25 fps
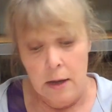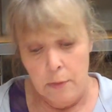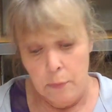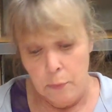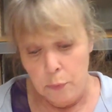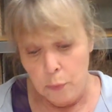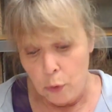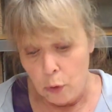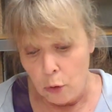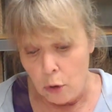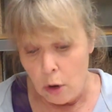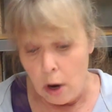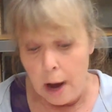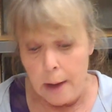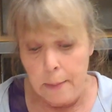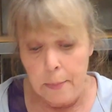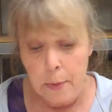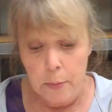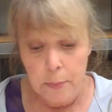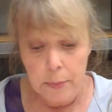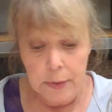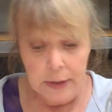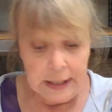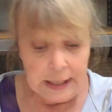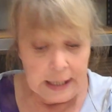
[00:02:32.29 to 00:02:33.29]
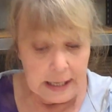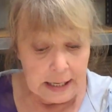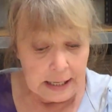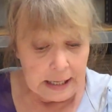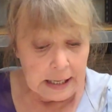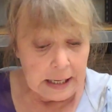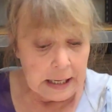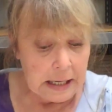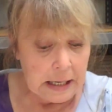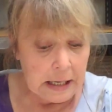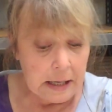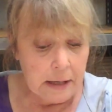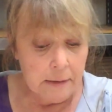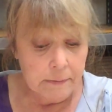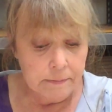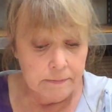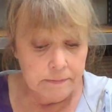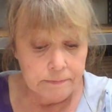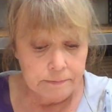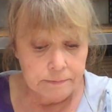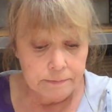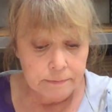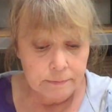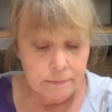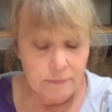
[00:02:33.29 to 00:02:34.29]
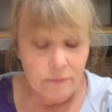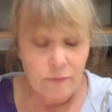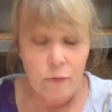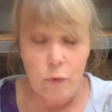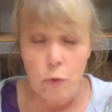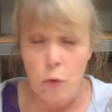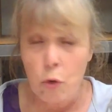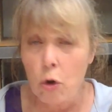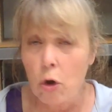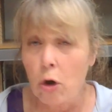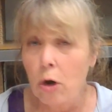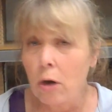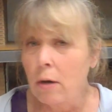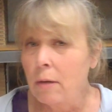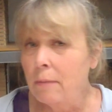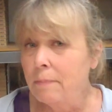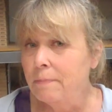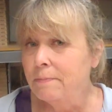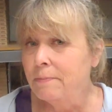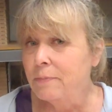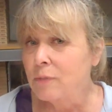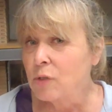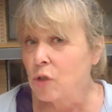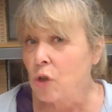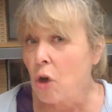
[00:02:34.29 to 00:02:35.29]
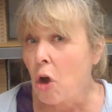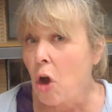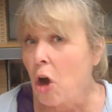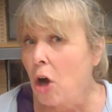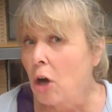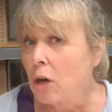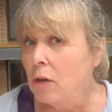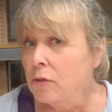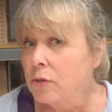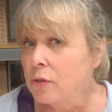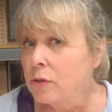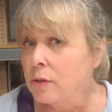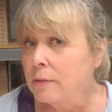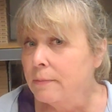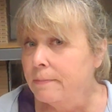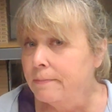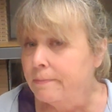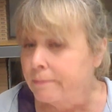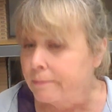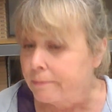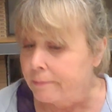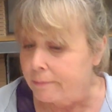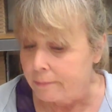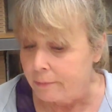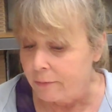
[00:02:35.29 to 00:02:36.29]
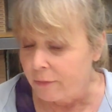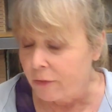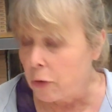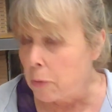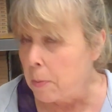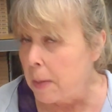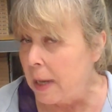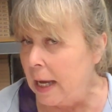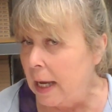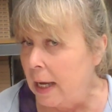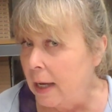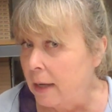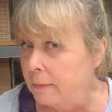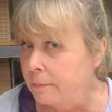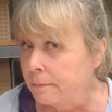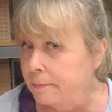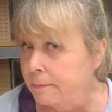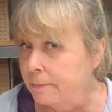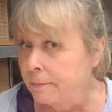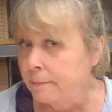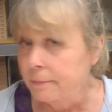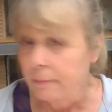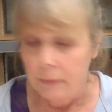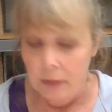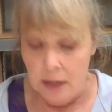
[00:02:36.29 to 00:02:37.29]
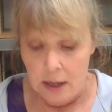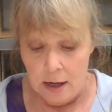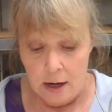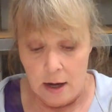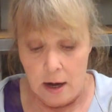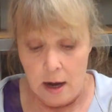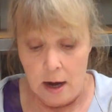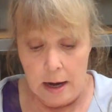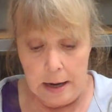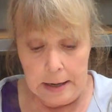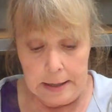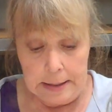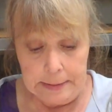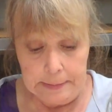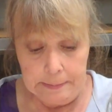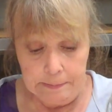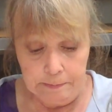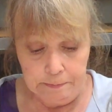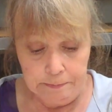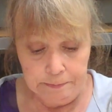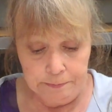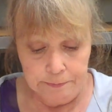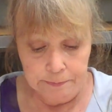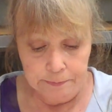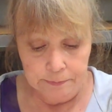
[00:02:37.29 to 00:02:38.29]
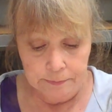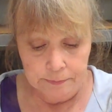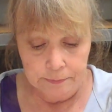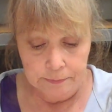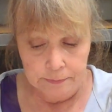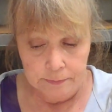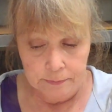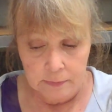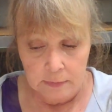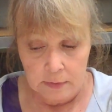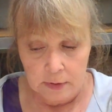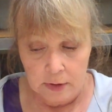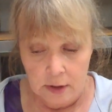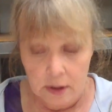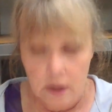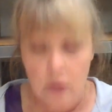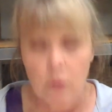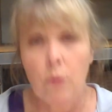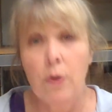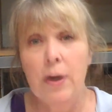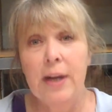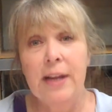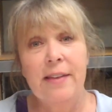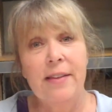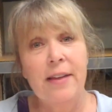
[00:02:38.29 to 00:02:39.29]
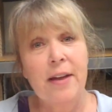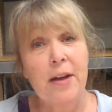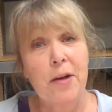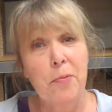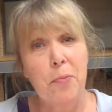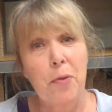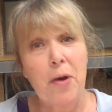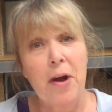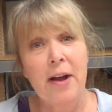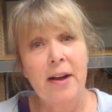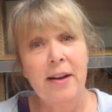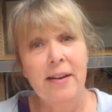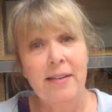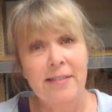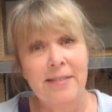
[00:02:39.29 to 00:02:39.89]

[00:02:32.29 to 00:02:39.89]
probably four stars for me. Um, what do you think, Brian?